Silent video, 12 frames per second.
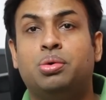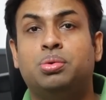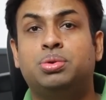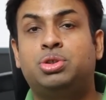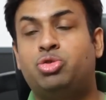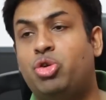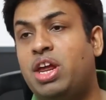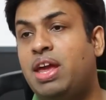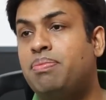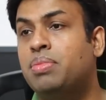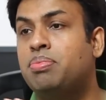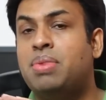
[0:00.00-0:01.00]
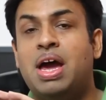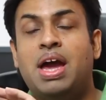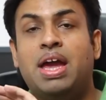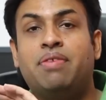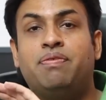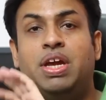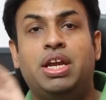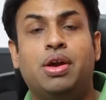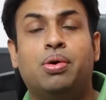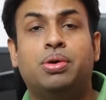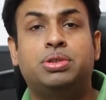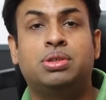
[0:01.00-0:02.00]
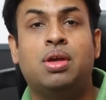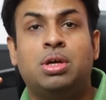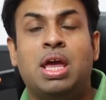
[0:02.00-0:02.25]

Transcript: to stream my videos,